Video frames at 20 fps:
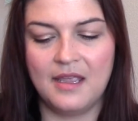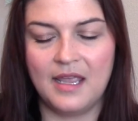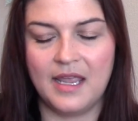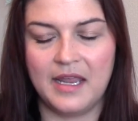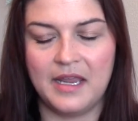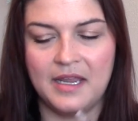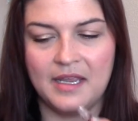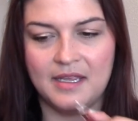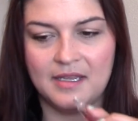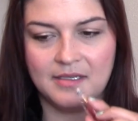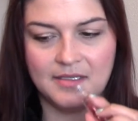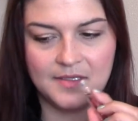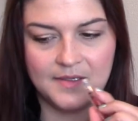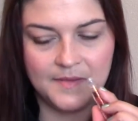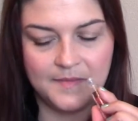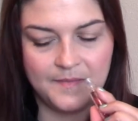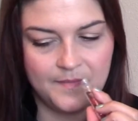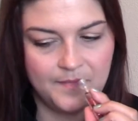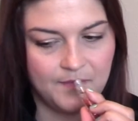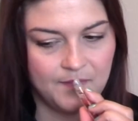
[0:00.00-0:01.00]
and
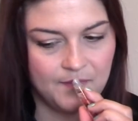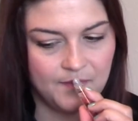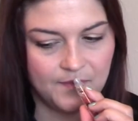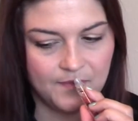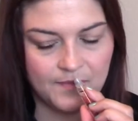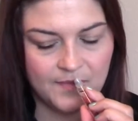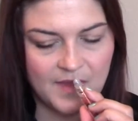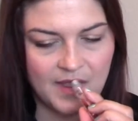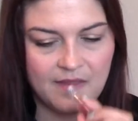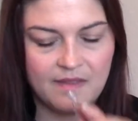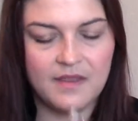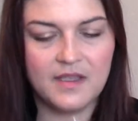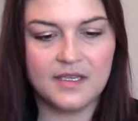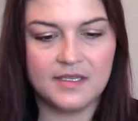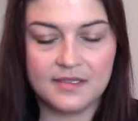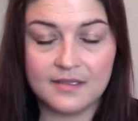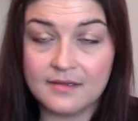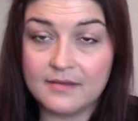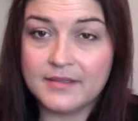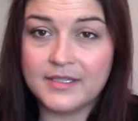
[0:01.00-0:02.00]

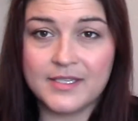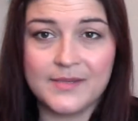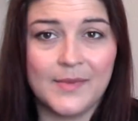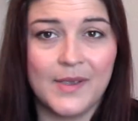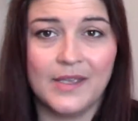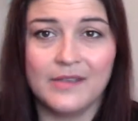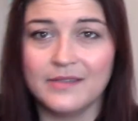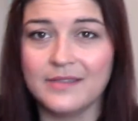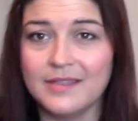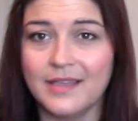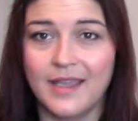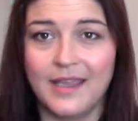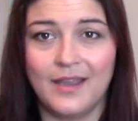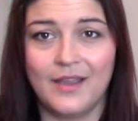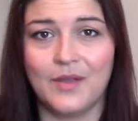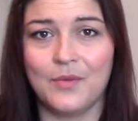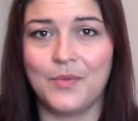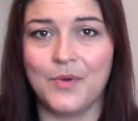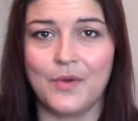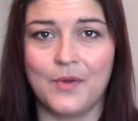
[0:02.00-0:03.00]
this smells
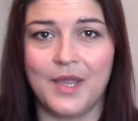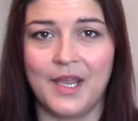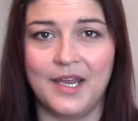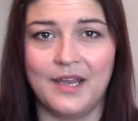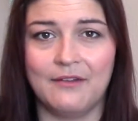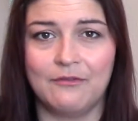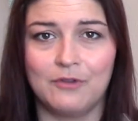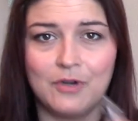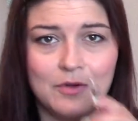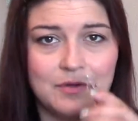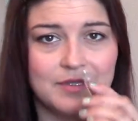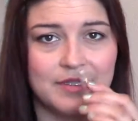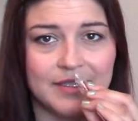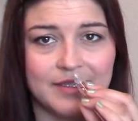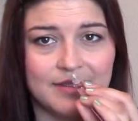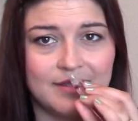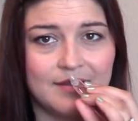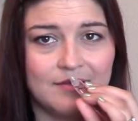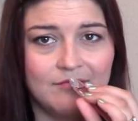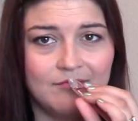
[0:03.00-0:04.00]
like a bouquet of
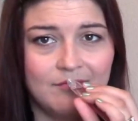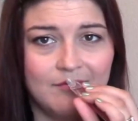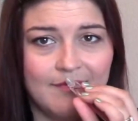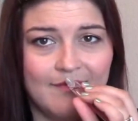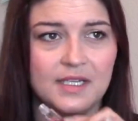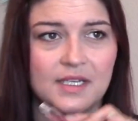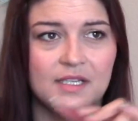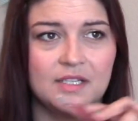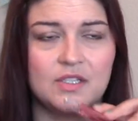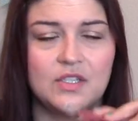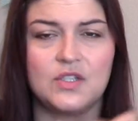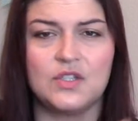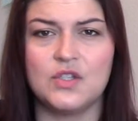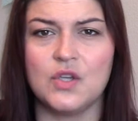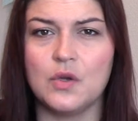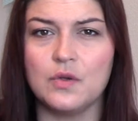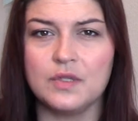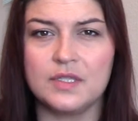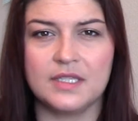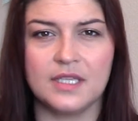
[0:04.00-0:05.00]
roses. And it's
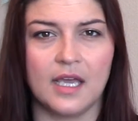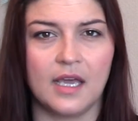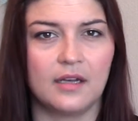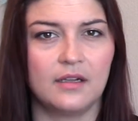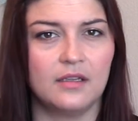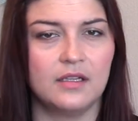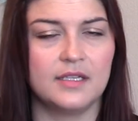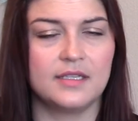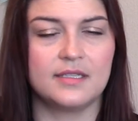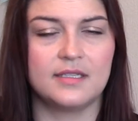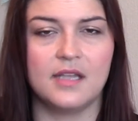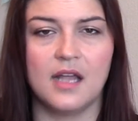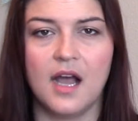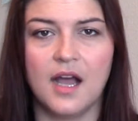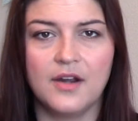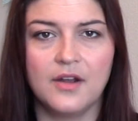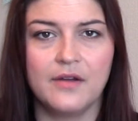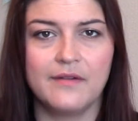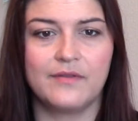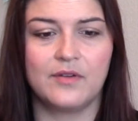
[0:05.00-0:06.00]
so subtle, it's
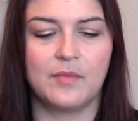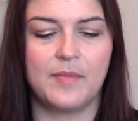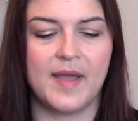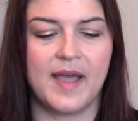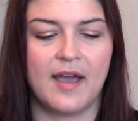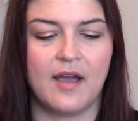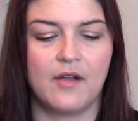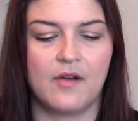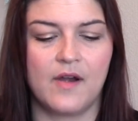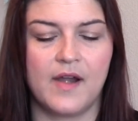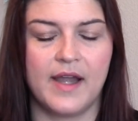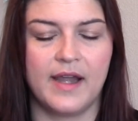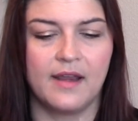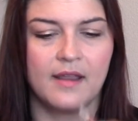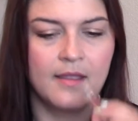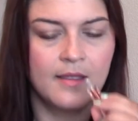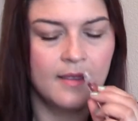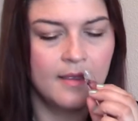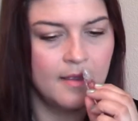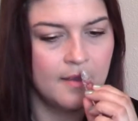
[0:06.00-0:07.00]
not
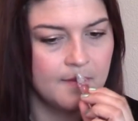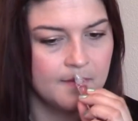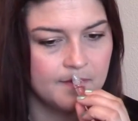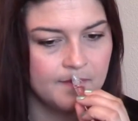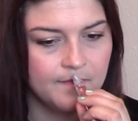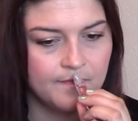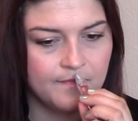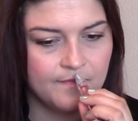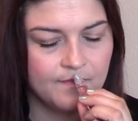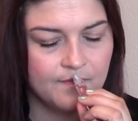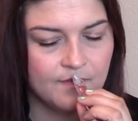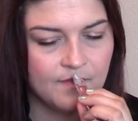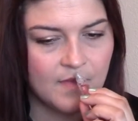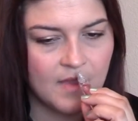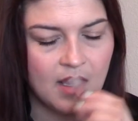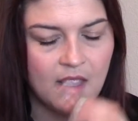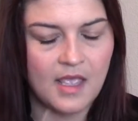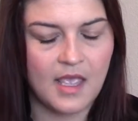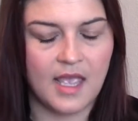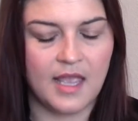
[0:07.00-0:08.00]
overpowering,
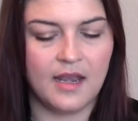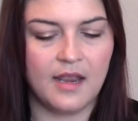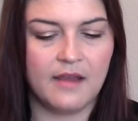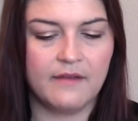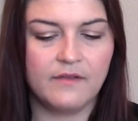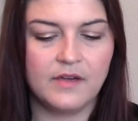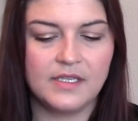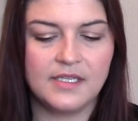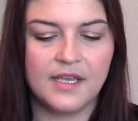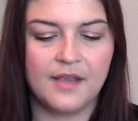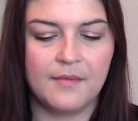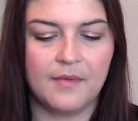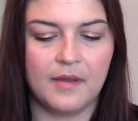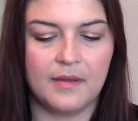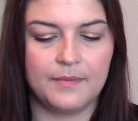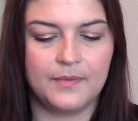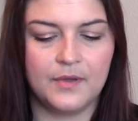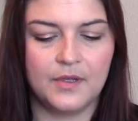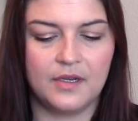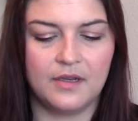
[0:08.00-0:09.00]
and every time
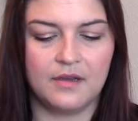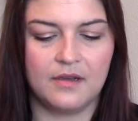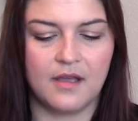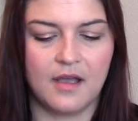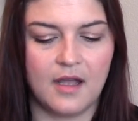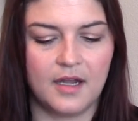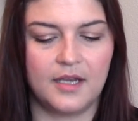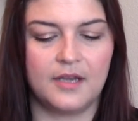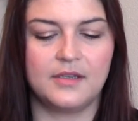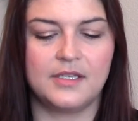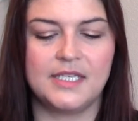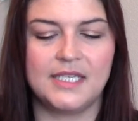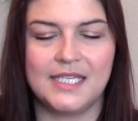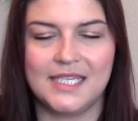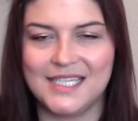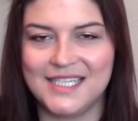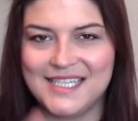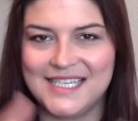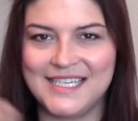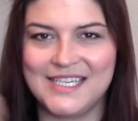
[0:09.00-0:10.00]
I put it on, it
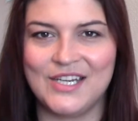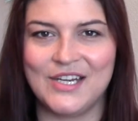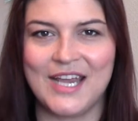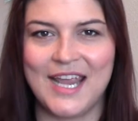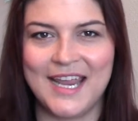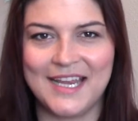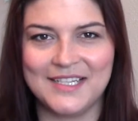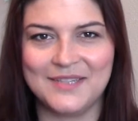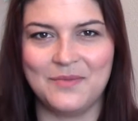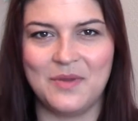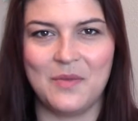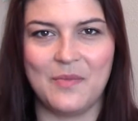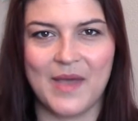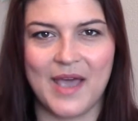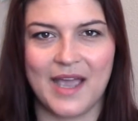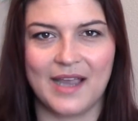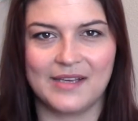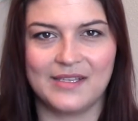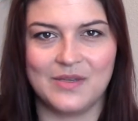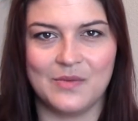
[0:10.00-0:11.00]
takes me
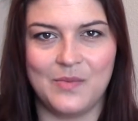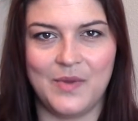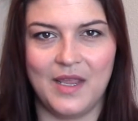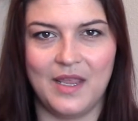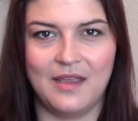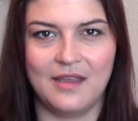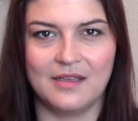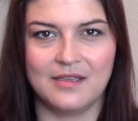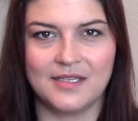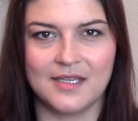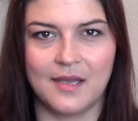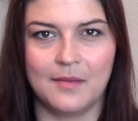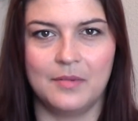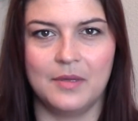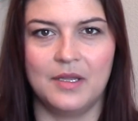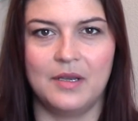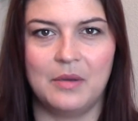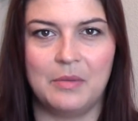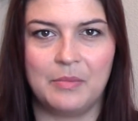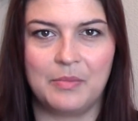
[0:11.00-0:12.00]
back to being in
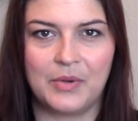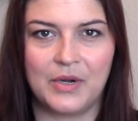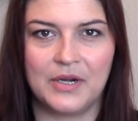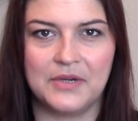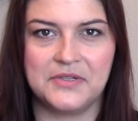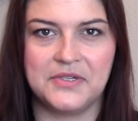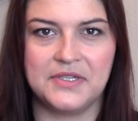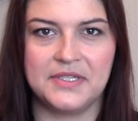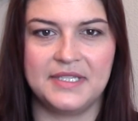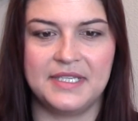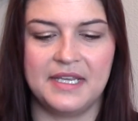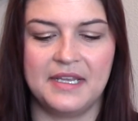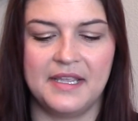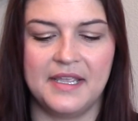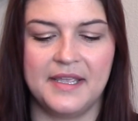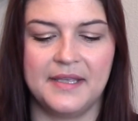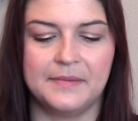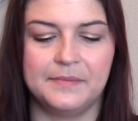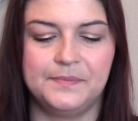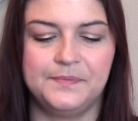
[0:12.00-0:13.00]
Dublin and purchasing
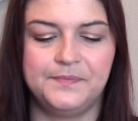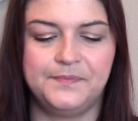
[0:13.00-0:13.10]
it.